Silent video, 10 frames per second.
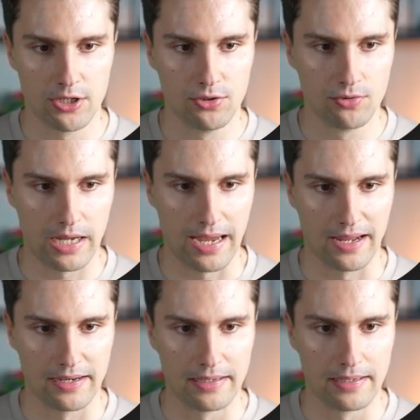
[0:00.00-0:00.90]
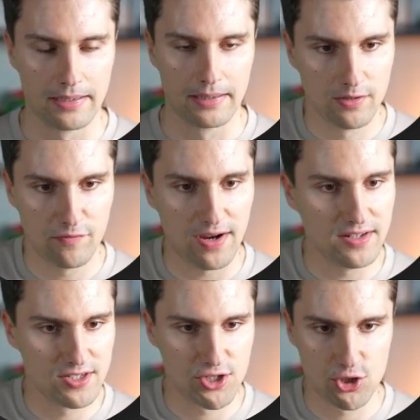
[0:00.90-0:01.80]
You can
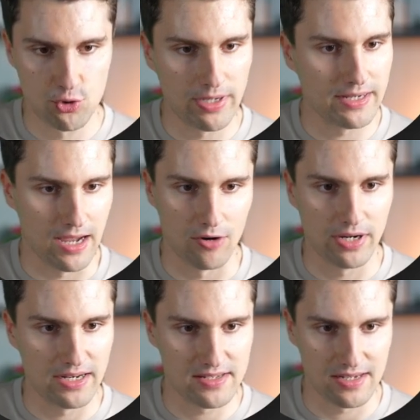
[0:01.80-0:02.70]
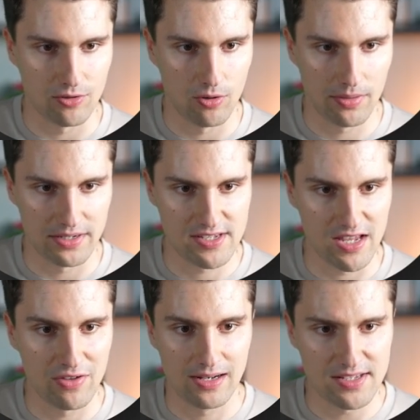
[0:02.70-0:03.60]
define string arrays and all that
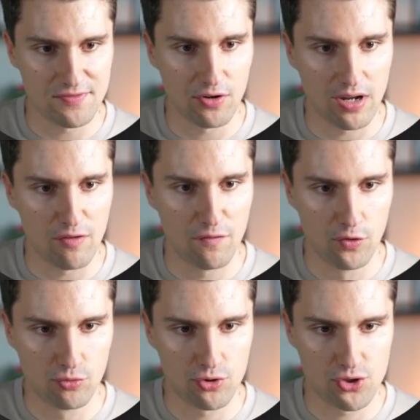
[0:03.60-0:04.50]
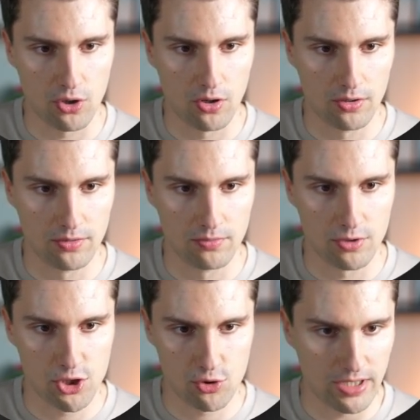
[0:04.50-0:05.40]
stuff. Let's for now focus on
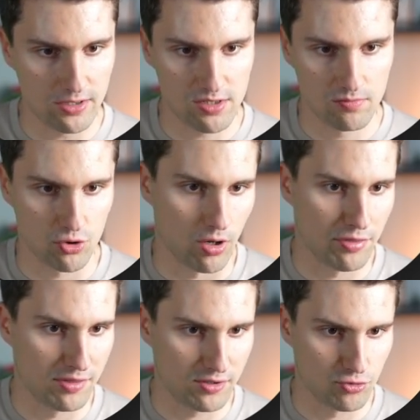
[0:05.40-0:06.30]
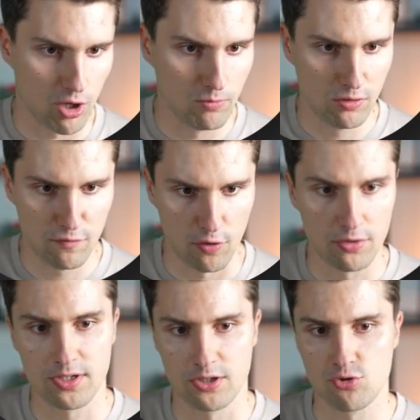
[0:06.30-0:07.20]
strings. So I think drawable
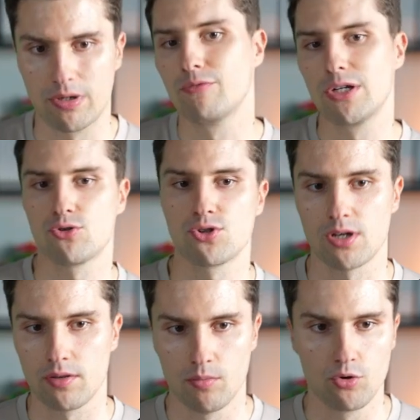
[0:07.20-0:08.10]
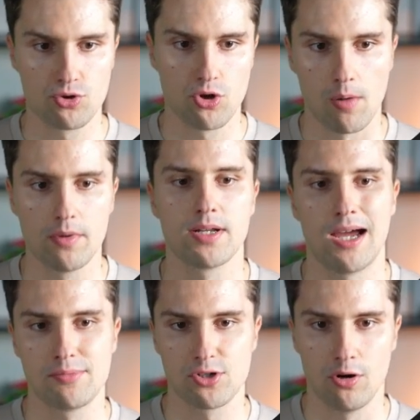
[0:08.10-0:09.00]
font and string resources are the most common
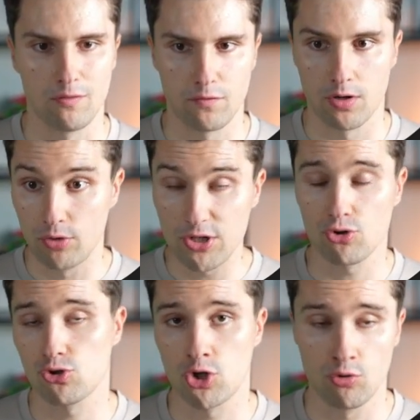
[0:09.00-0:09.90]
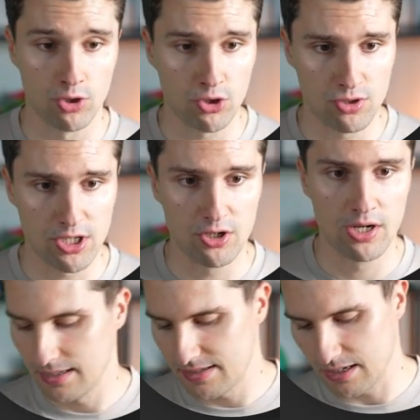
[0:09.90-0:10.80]
types of resources you would use here.
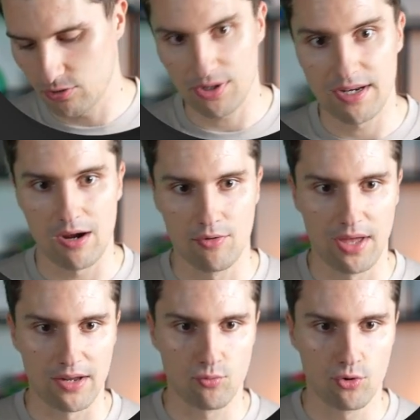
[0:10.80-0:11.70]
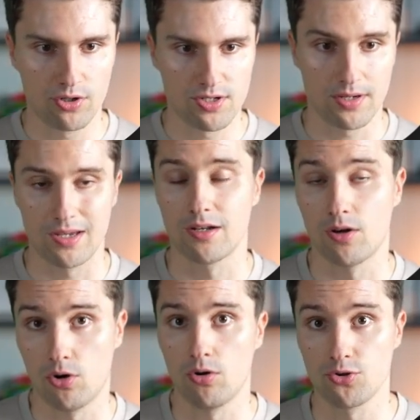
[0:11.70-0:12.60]
Let's take a look at how that works and
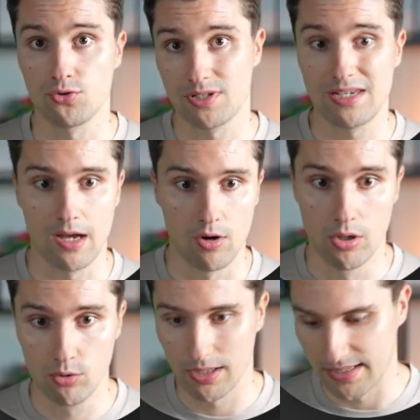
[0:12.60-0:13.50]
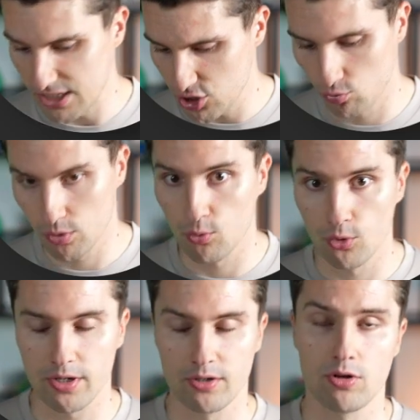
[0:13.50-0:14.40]
also see how localization would
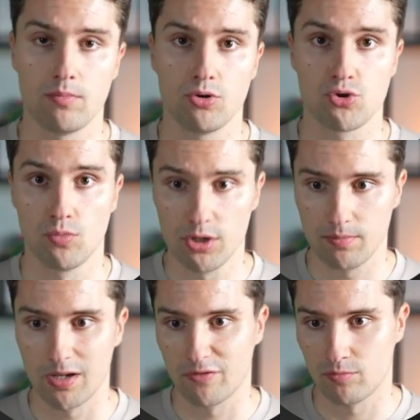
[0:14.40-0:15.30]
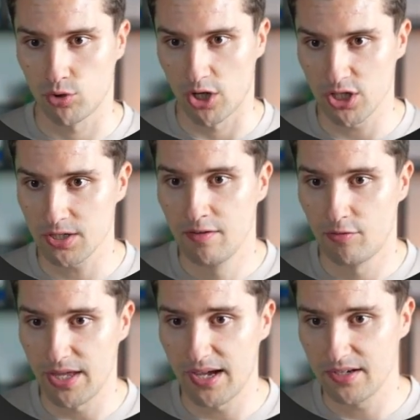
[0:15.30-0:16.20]
work in a Compose multi-platform project.
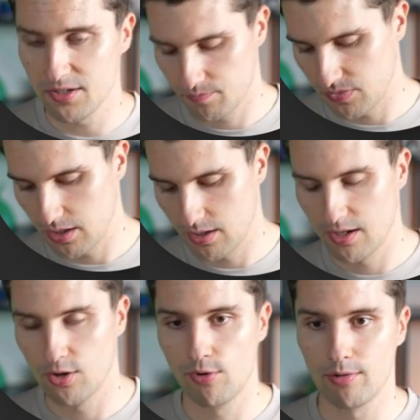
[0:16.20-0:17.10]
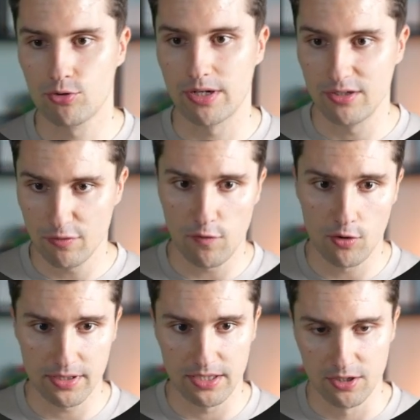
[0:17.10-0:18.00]
For that, we will create a new
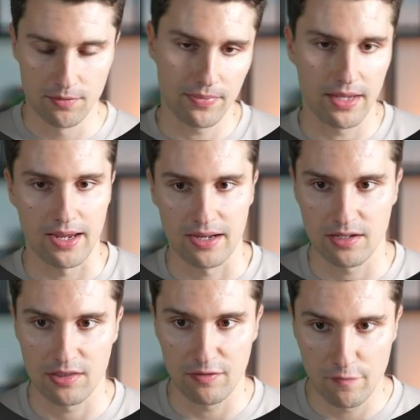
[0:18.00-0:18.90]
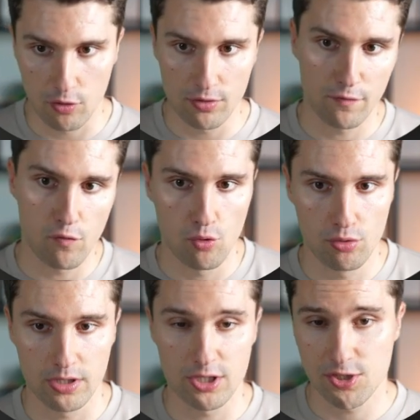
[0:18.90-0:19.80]
folder here, and the folder
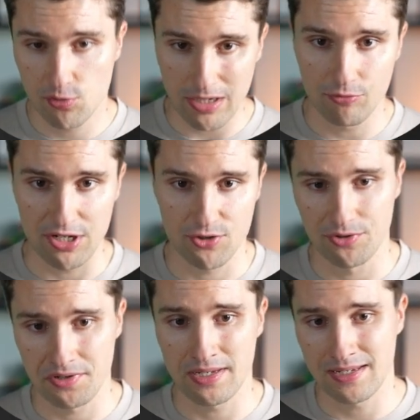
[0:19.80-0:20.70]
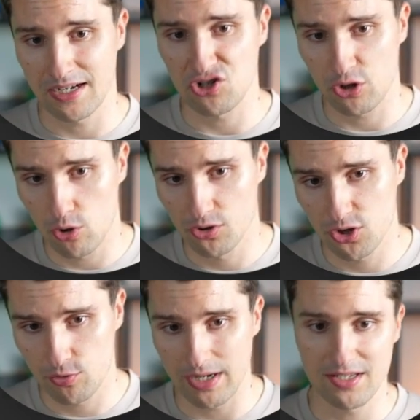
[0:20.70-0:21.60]
for string resources isn't actually called
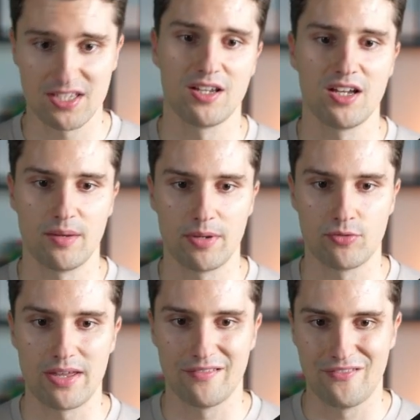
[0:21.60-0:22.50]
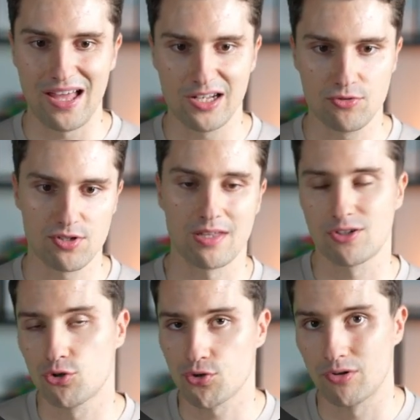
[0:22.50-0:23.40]
strings, but rather values.
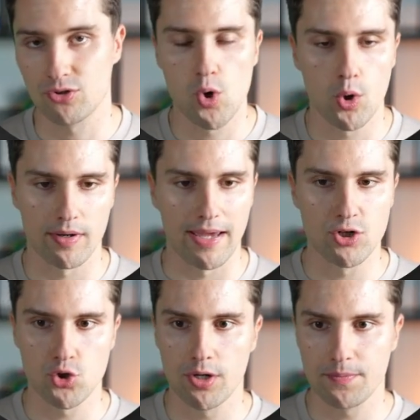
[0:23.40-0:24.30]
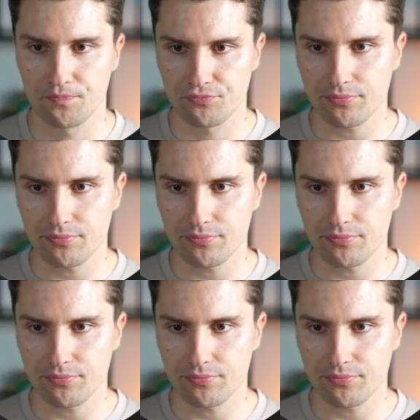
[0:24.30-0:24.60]
That's also how it's called on Android.